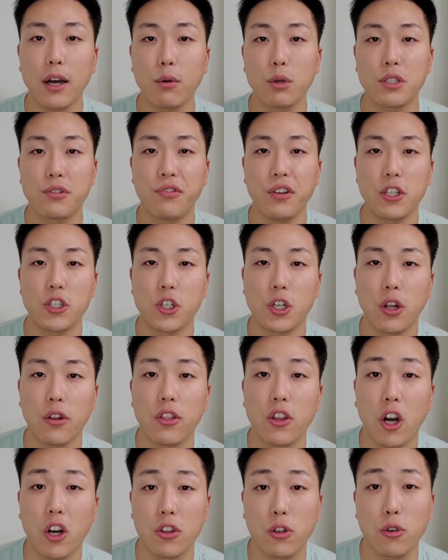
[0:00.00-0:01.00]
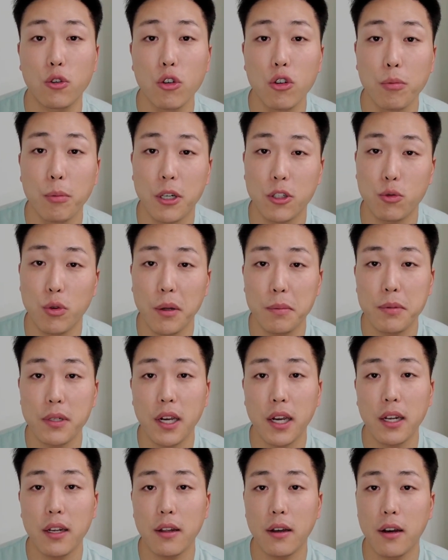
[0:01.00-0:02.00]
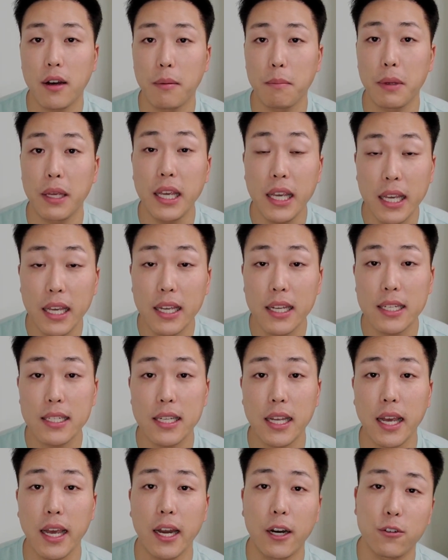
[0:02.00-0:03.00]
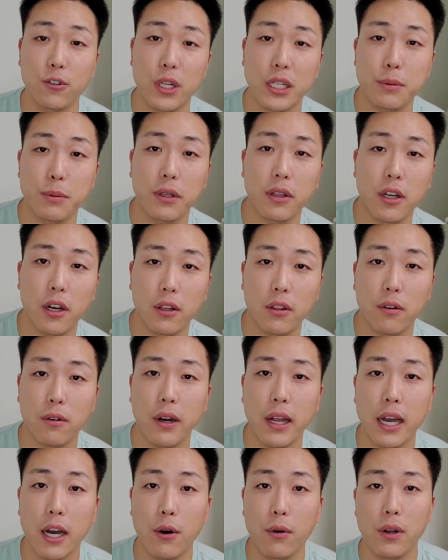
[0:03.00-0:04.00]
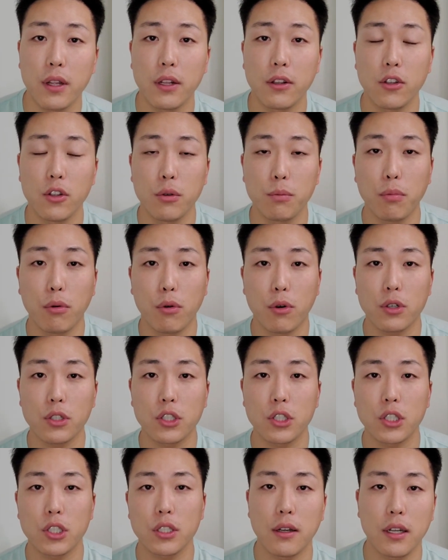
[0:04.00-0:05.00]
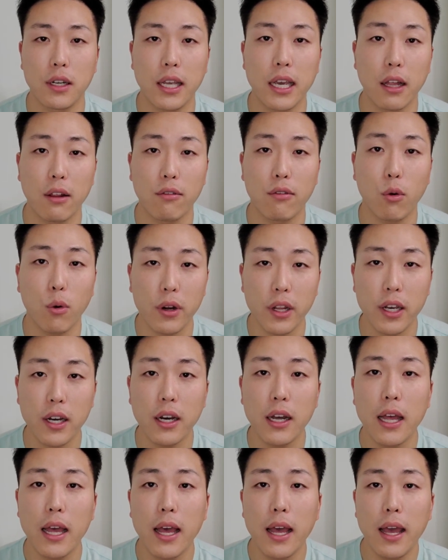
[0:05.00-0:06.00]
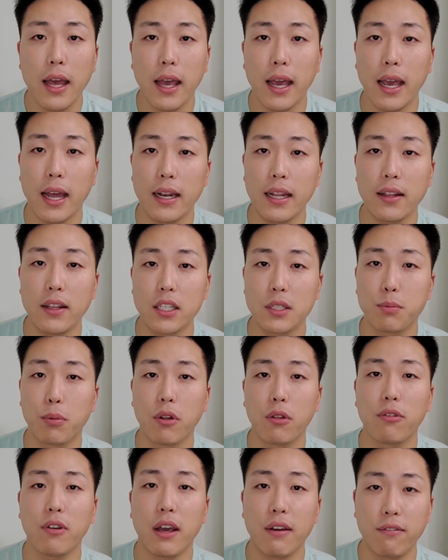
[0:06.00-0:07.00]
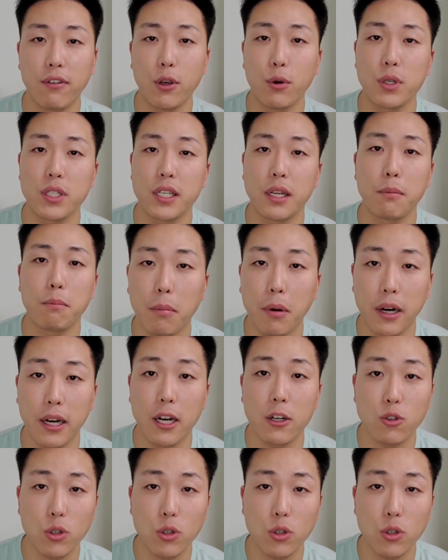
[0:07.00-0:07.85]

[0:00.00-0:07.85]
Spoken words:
was featured on Dr. Umar's website. He is a hair transplant doctor out in Newport in California, and he does both FUEs and body hair